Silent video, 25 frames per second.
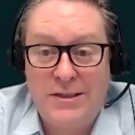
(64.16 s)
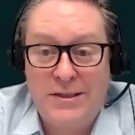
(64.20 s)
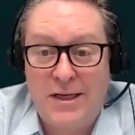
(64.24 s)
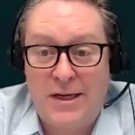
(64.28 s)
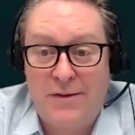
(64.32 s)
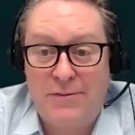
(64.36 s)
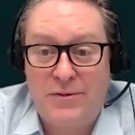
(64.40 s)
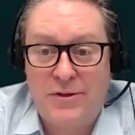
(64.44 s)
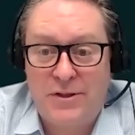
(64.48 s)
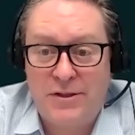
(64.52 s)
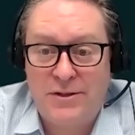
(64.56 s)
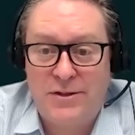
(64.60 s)

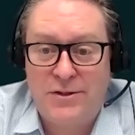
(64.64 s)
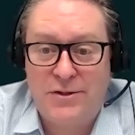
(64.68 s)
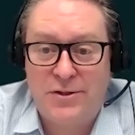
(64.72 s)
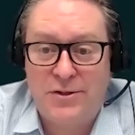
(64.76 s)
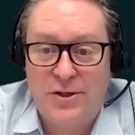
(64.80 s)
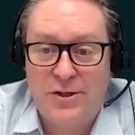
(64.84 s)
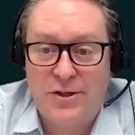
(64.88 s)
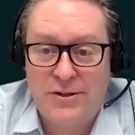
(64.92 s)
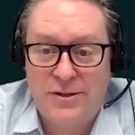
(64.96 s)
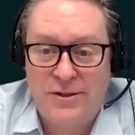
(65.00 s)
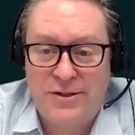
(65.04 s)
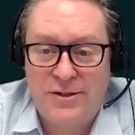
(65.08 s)
have
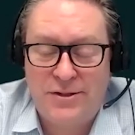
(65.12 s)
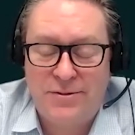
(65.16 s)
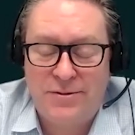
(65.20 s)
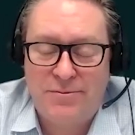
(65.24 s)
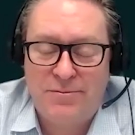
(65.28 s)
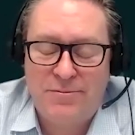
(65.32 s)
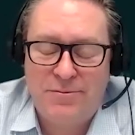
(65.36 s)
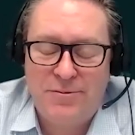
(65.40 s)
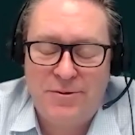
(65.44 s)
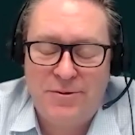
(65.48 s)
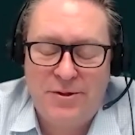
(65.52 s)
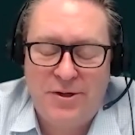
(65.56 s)

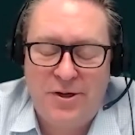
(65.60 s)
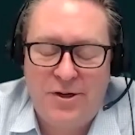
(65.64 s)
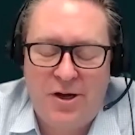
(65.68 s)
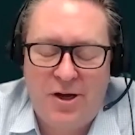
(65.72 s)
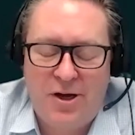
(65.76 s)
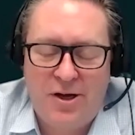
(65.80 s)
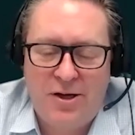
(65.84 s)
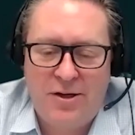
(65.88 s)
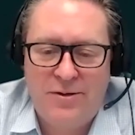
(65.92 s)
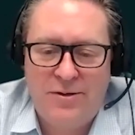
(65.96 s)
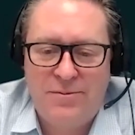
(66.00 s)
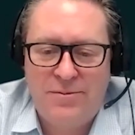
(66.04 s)
concerns, you
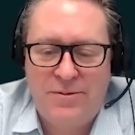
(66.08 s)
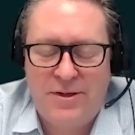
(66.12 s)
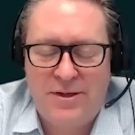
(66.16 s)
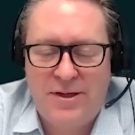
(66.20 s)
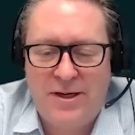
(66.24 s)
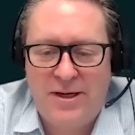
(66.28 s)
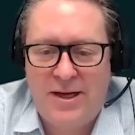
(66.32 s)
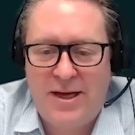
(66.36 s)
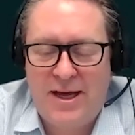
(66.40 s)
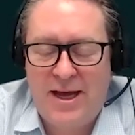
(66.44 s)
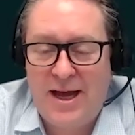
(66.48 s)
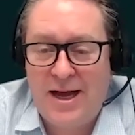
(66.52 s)
know,
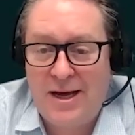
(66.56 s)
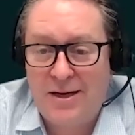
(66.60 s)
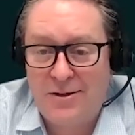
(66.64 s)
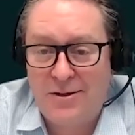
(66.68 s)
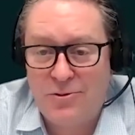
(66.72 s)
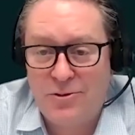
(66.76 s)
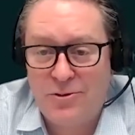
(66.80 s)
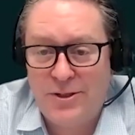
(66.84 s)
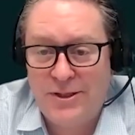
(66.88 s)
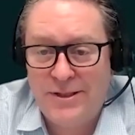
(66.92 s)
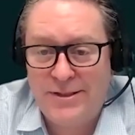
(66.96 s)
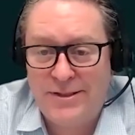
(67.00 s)
how
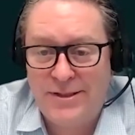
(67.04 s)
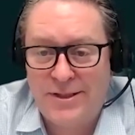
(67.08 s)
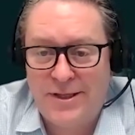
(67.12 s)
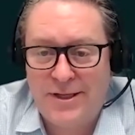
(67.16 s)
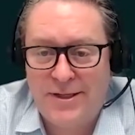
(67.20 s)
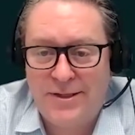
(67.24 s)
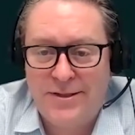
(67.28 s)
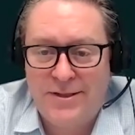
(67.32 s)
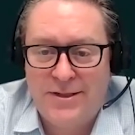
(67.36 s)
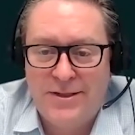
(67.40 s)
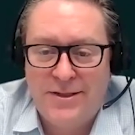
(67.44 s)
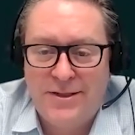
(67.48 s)
good is
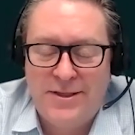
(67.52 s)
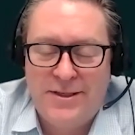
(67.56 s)
it?